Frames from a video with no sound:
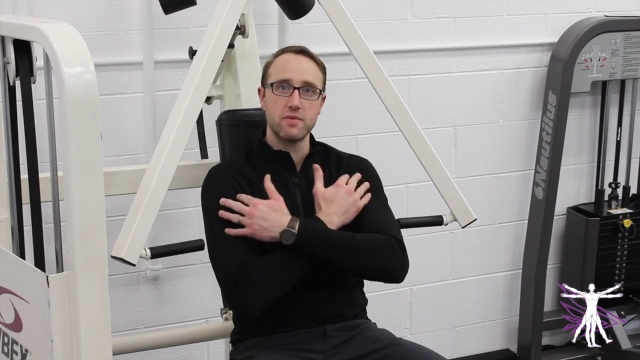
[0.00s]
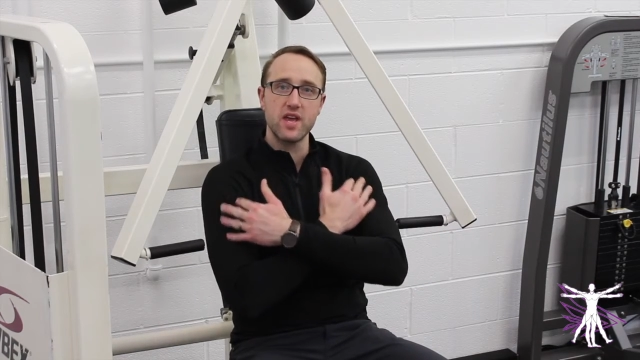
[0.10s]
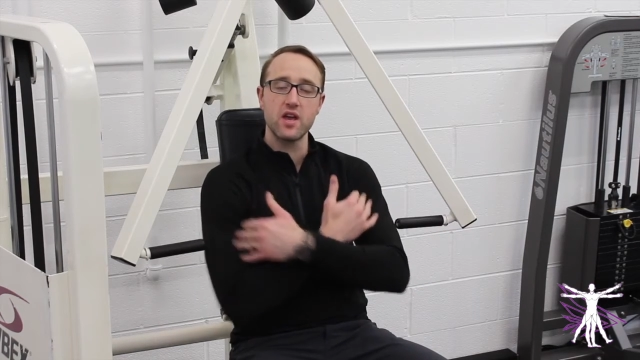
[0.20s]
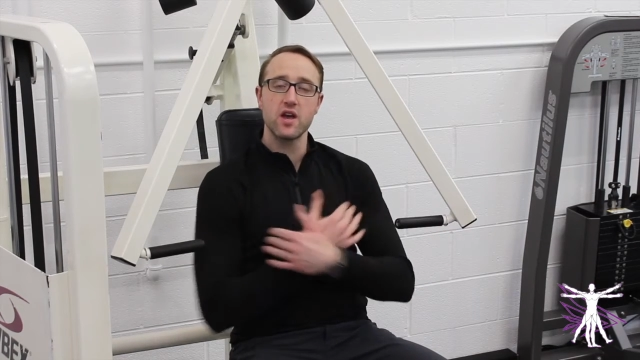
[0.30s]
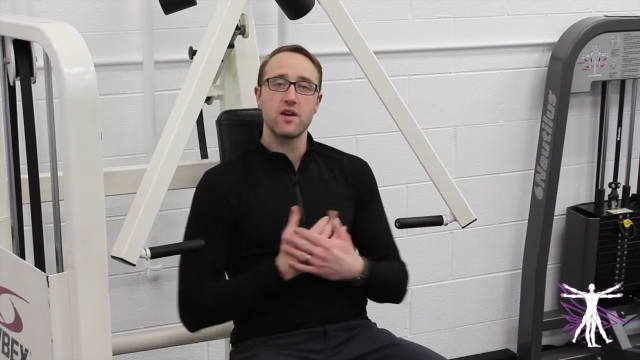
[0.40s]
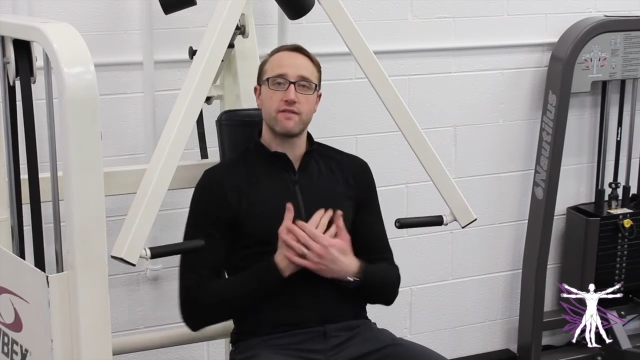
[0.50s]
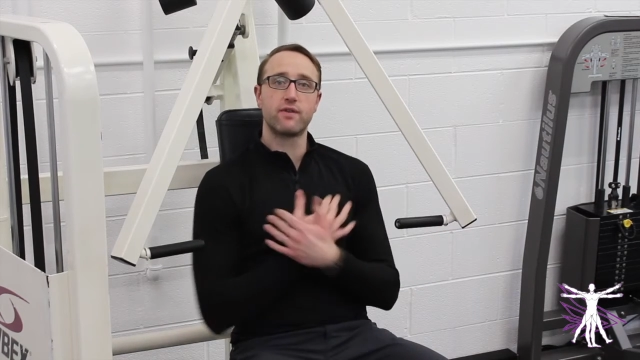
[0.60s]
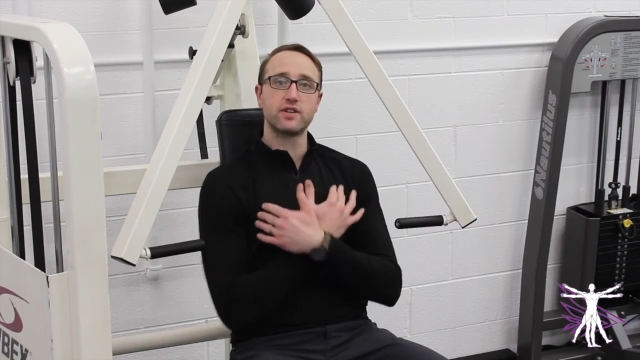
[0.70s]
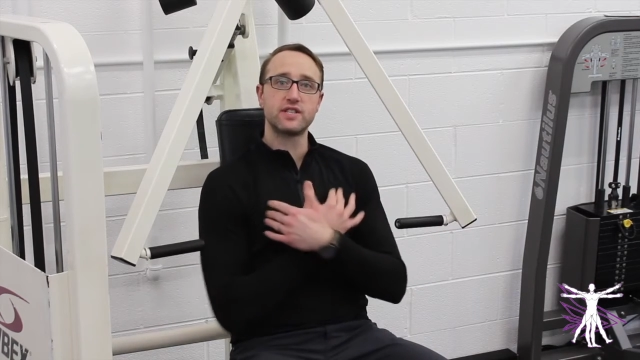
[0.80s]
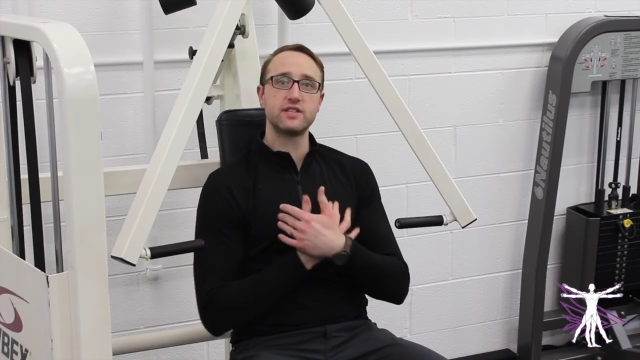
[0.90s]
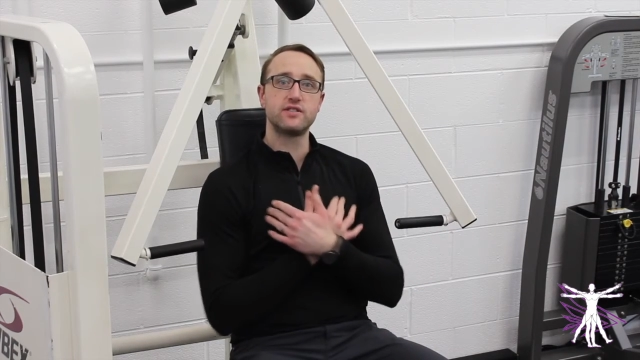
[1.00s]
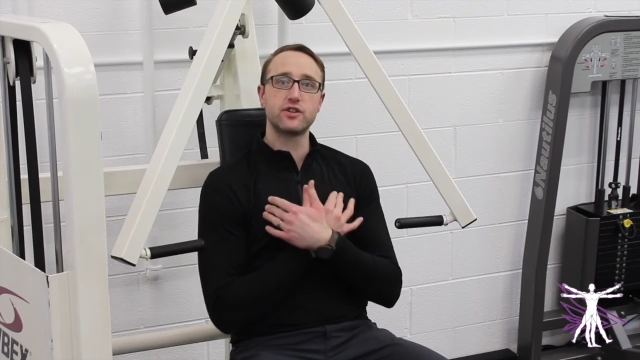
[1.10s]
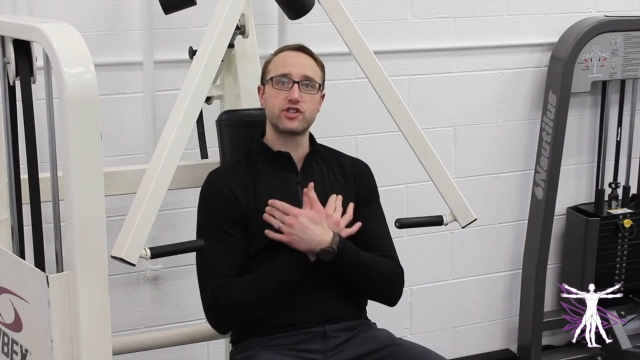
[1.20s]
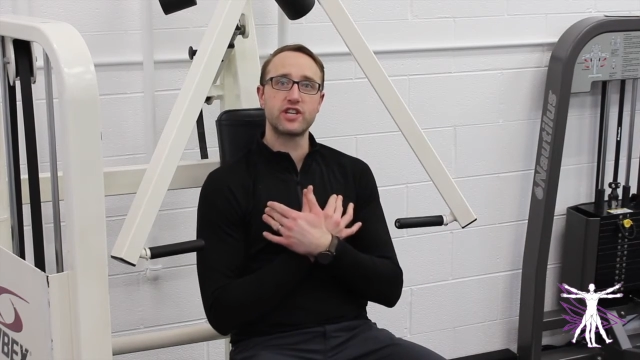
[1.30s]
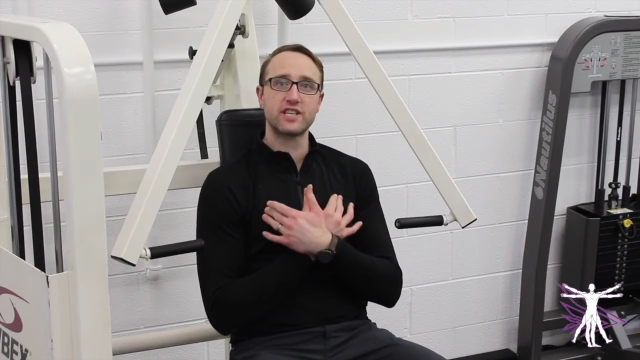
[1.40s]
to be versus
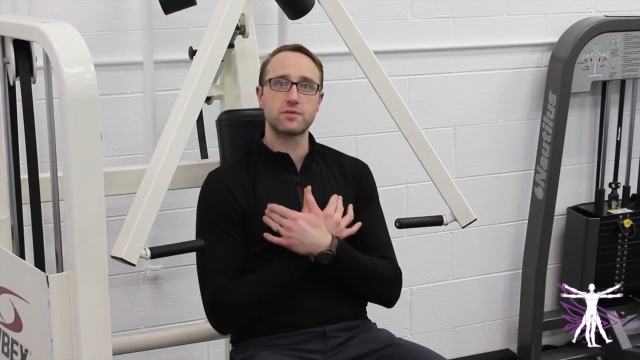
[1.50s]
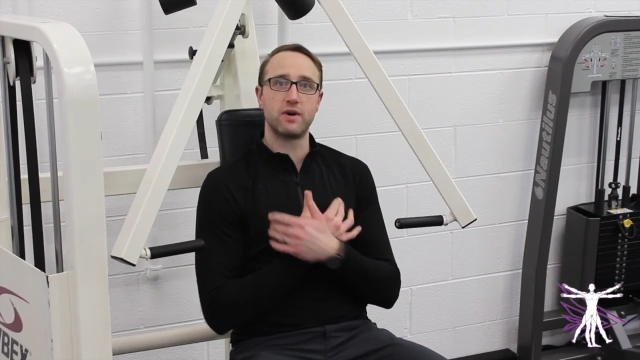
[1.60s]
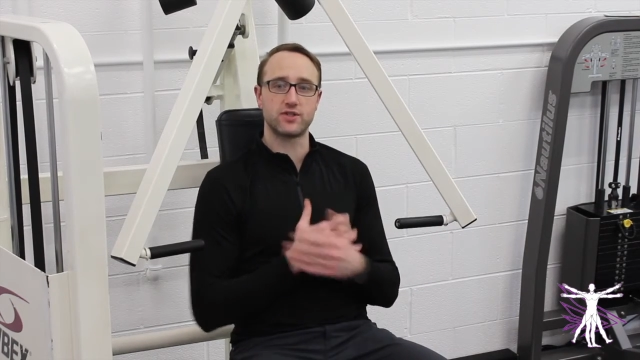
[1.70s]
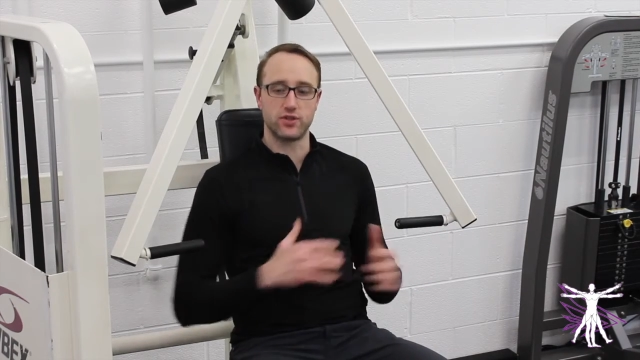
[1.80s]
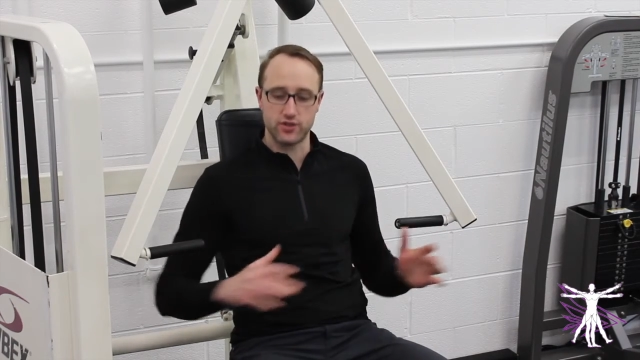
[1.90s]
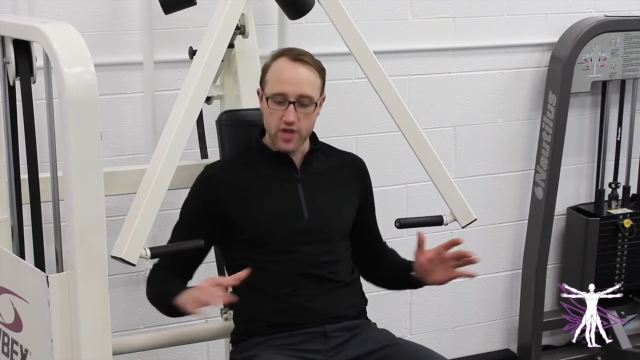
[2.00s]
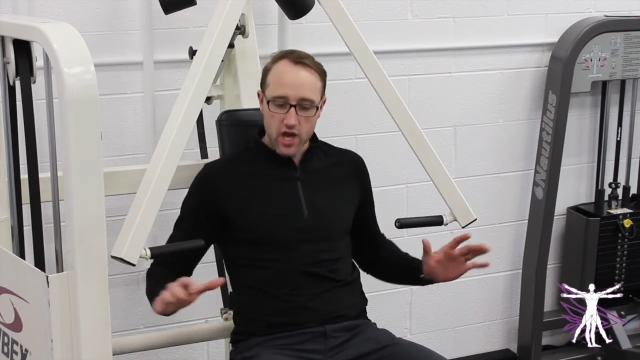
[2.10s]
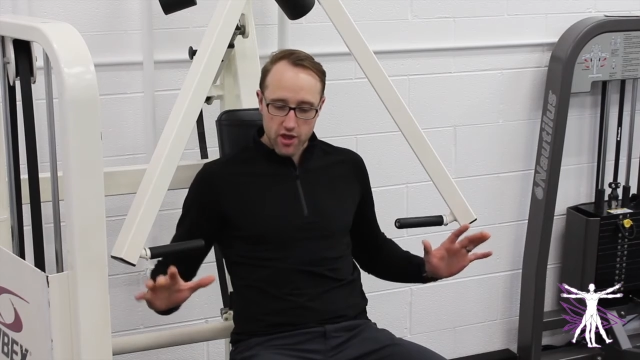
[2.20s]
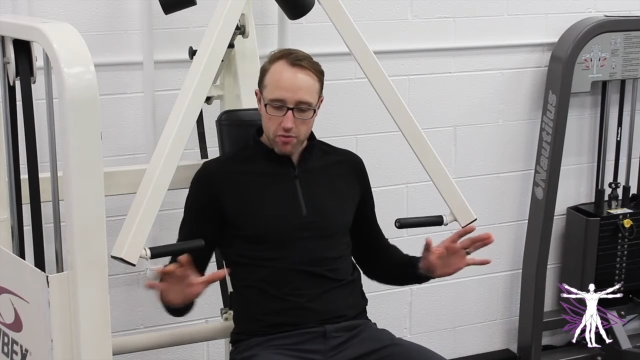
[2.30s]
your chest muscles.